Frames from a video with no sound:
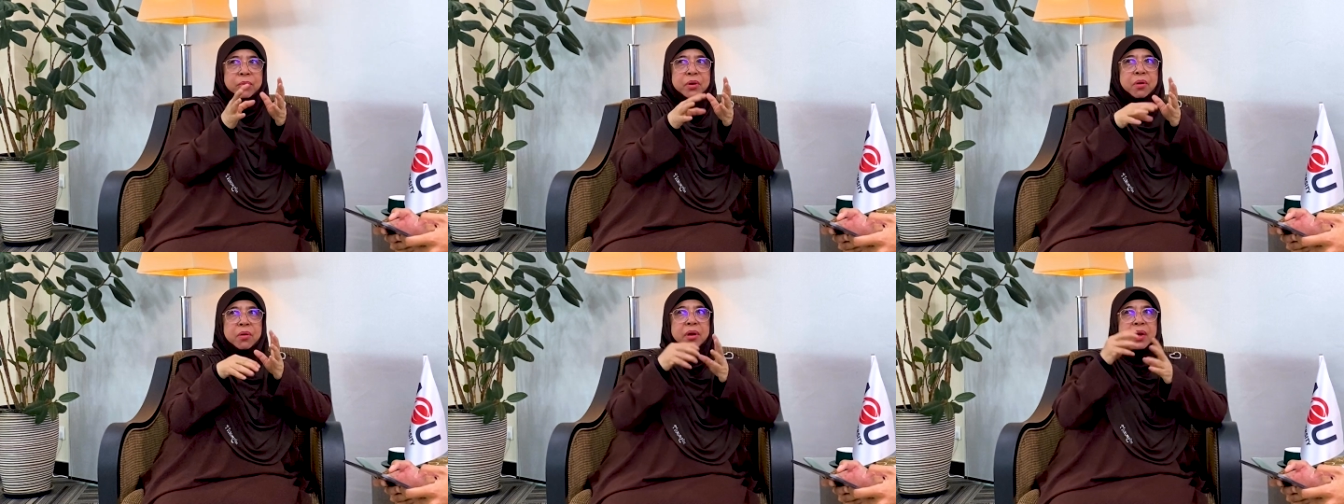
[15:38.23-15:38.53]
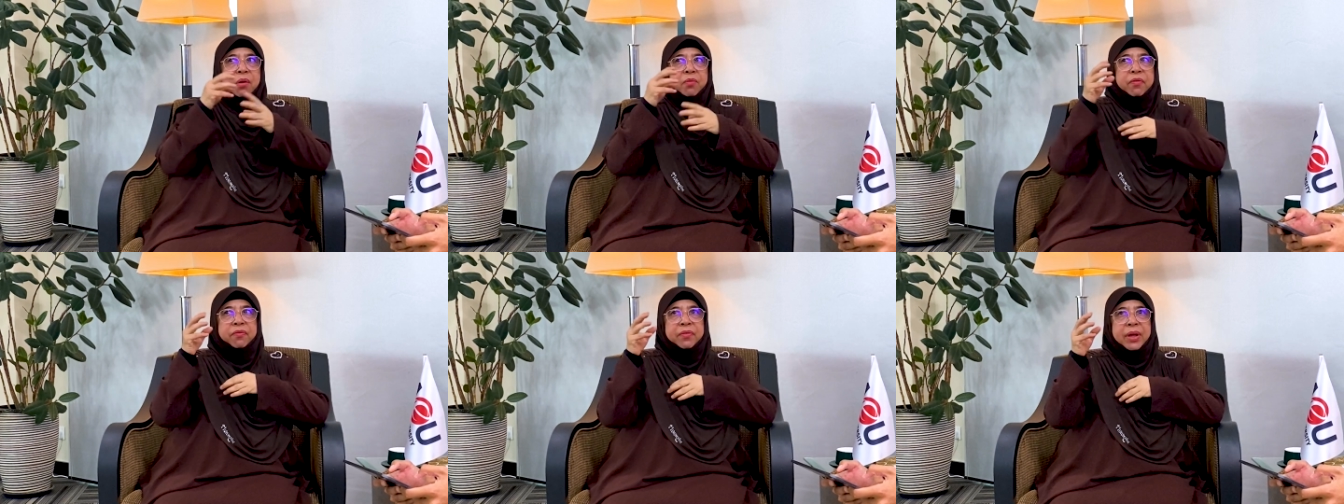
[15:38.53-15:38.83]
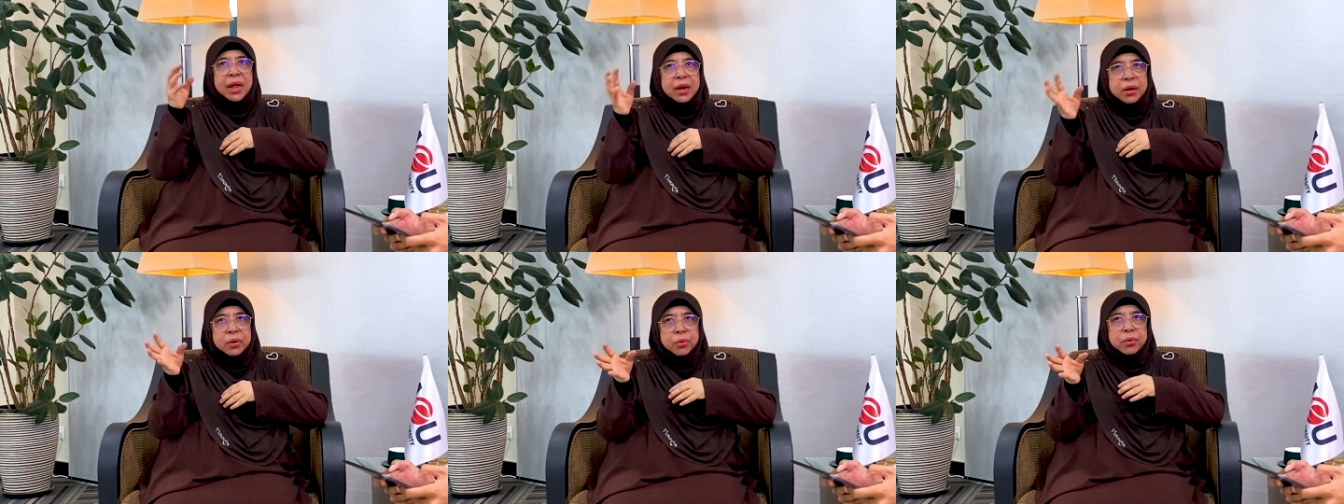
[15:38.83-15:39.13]
not our
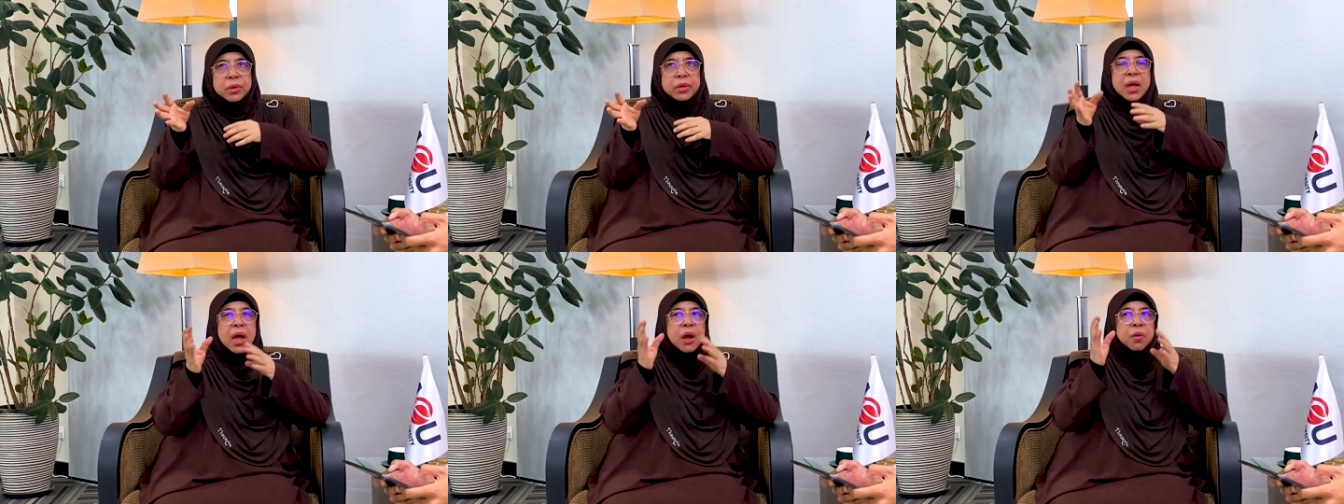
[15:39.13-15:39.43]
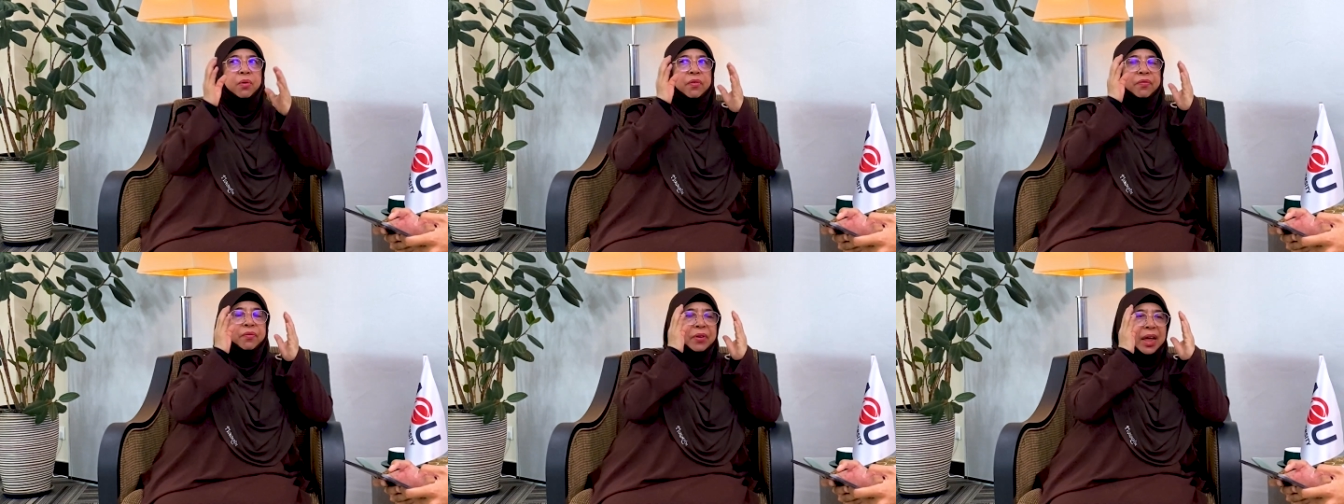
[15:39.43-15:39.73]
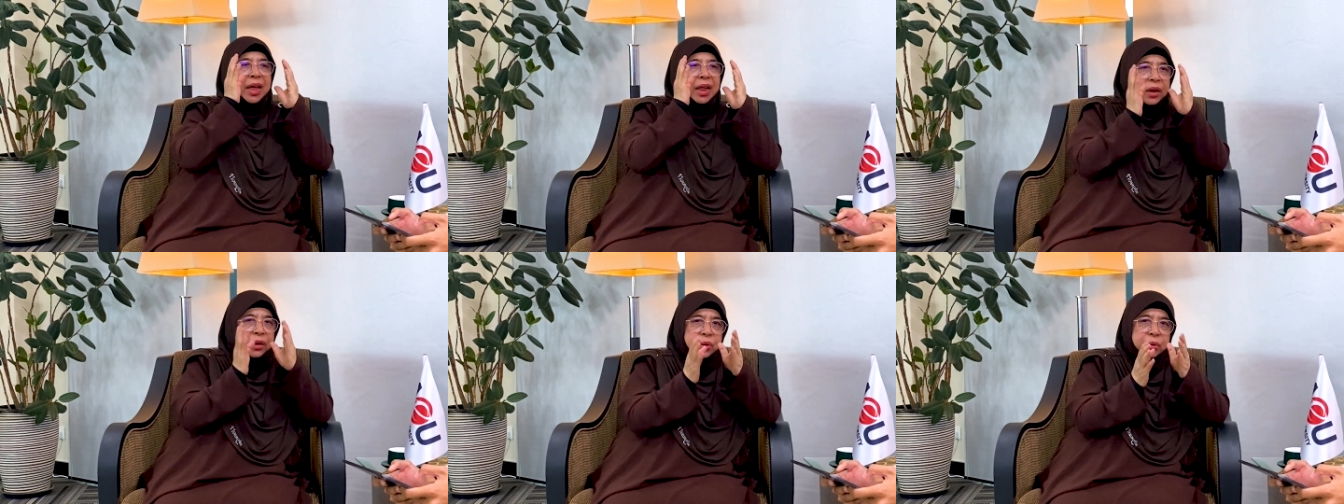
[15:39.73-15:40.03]
values, our
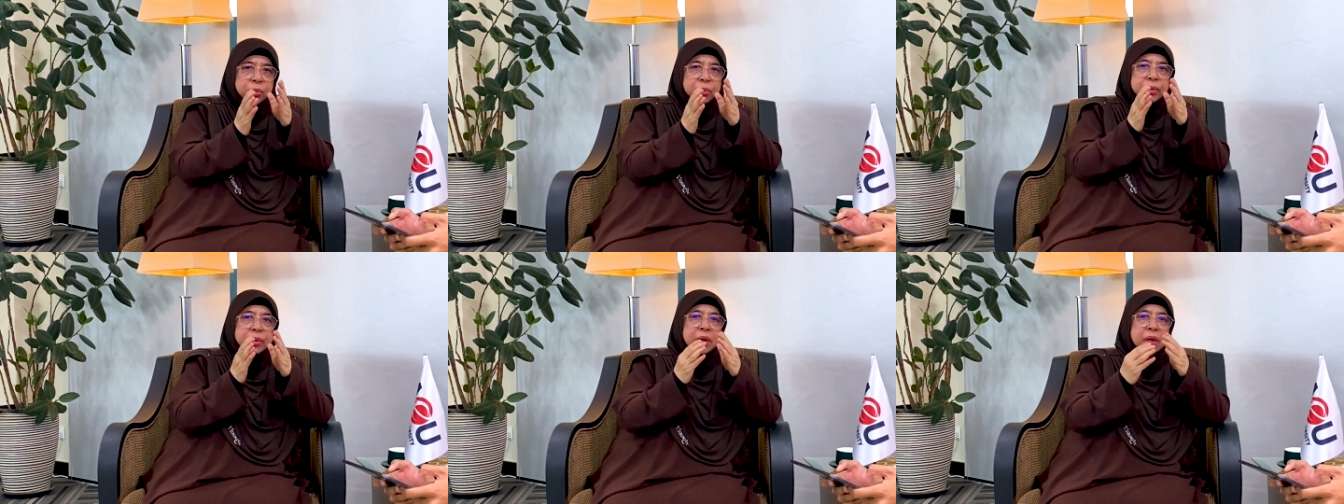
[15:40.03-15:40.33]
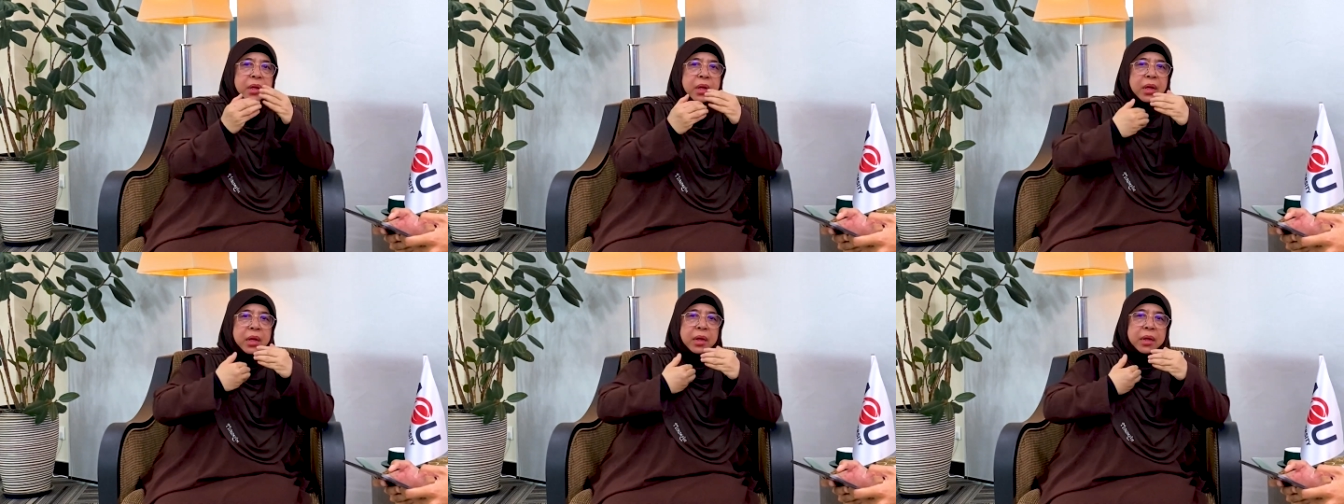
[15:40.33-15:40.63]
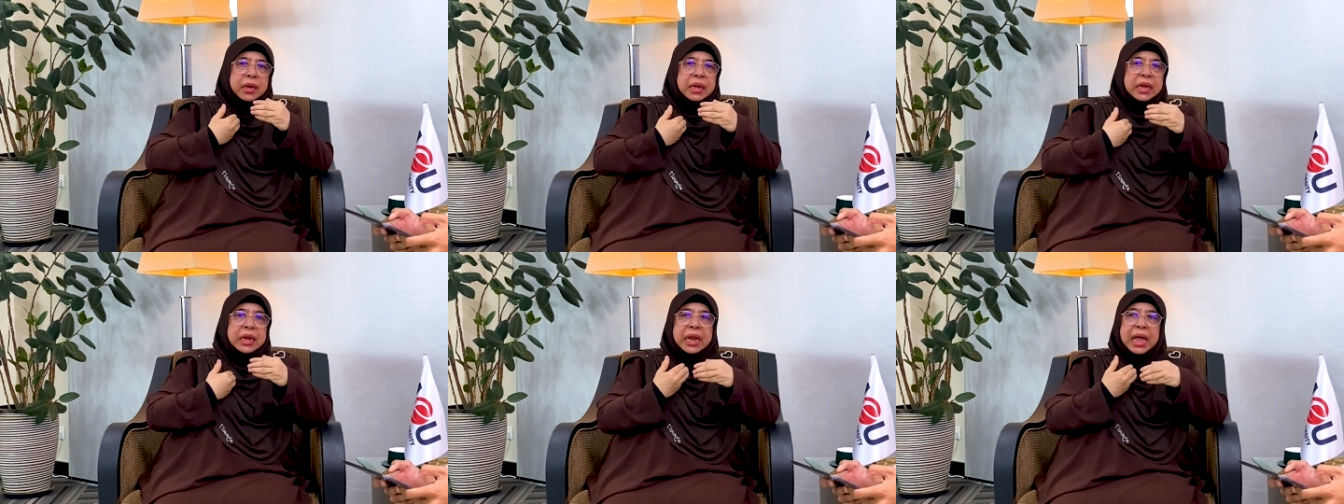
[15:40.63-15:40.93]
value,
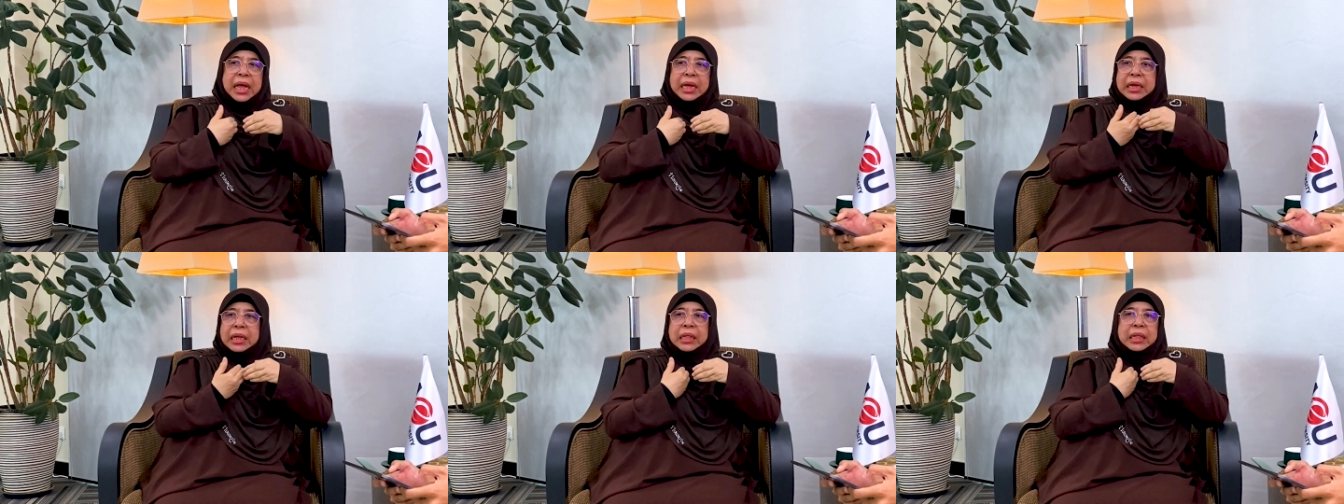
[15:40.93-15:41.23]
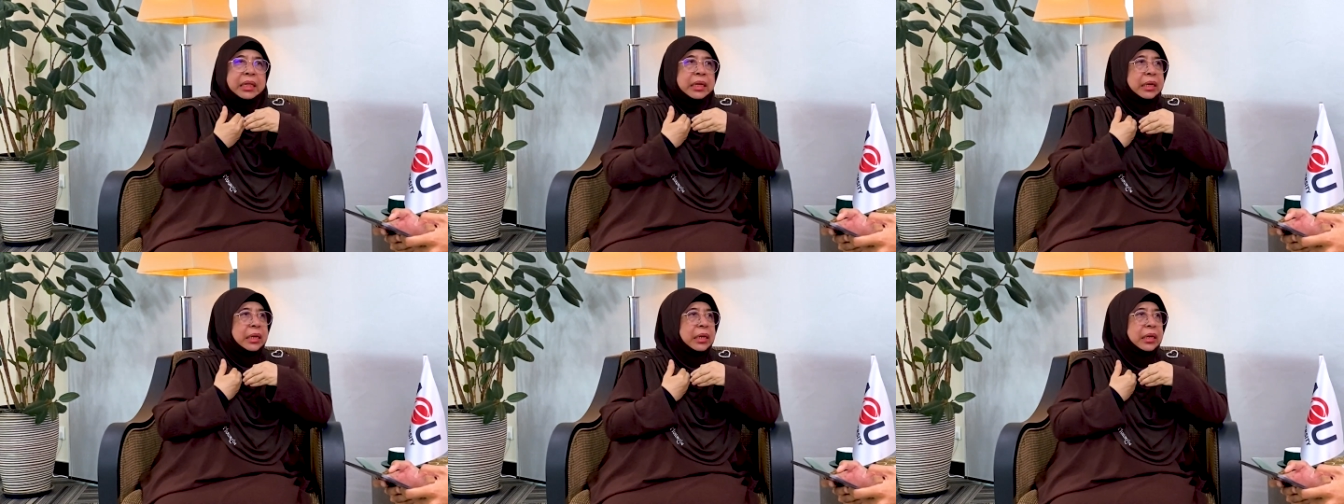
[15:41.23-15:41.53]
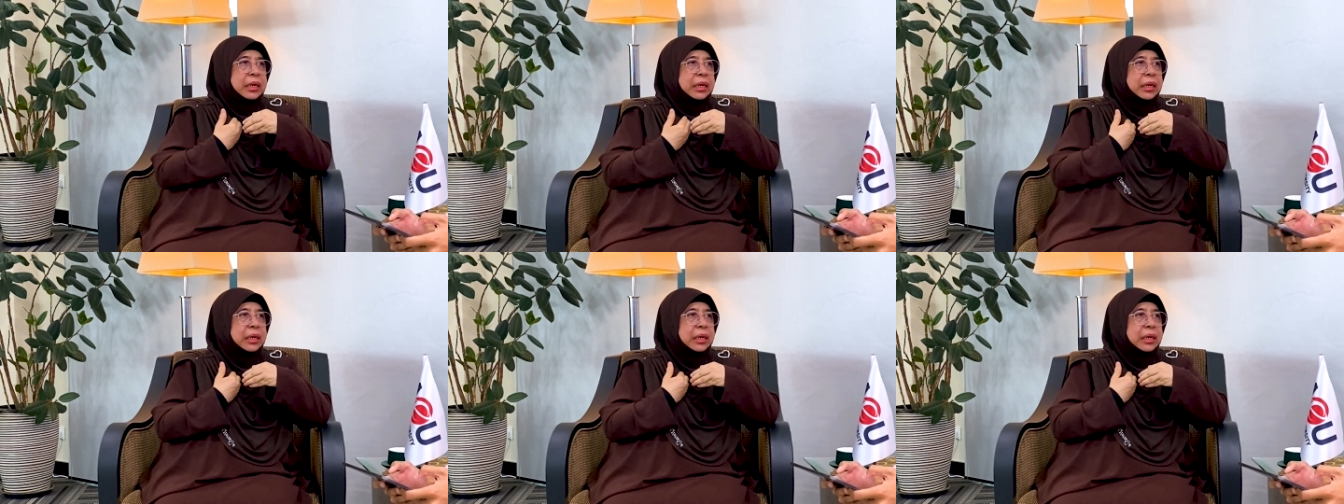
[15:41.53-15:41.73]
nilai kita.